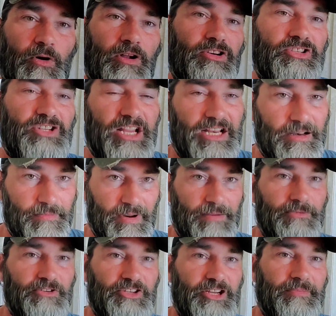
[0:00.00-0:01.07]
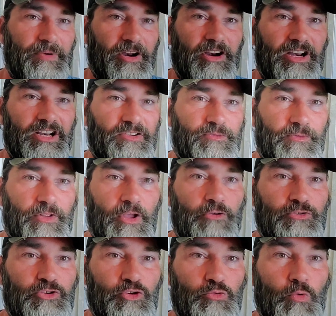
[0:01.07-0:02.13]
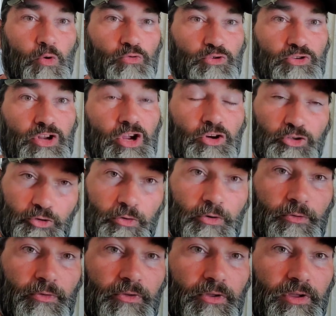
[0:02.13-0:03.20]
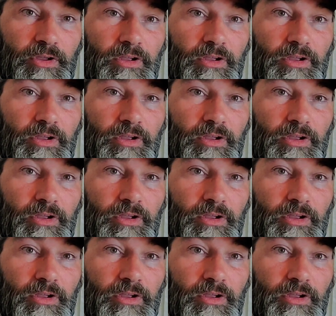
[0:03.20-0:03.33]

Understand the membership area is for those who want truth,